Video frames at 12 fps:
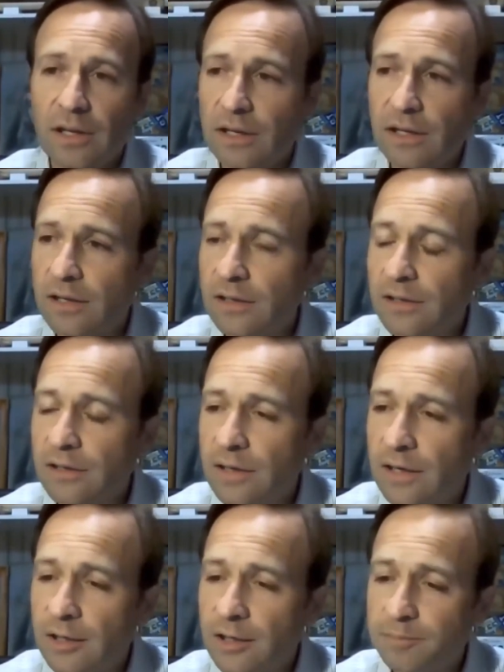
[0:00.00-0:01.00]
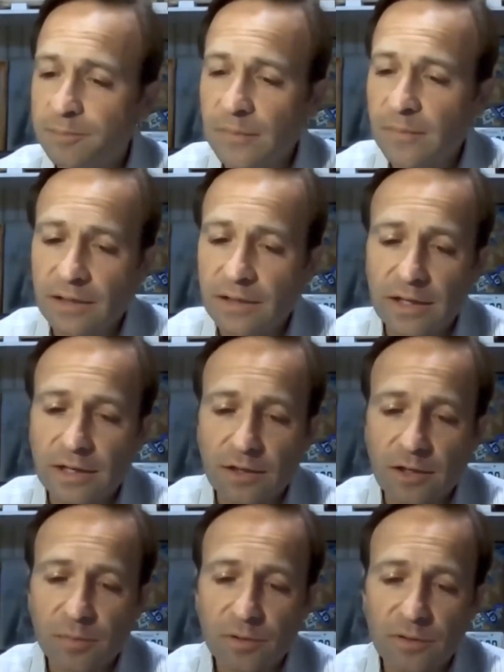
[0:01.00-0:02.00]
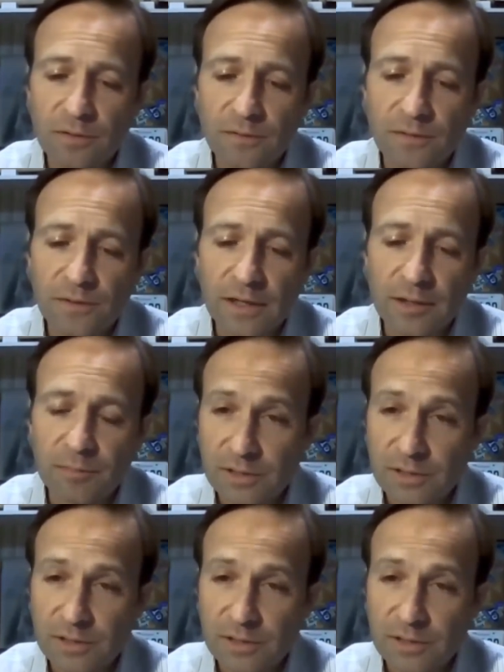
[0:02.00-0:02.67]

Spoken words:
and then a couple of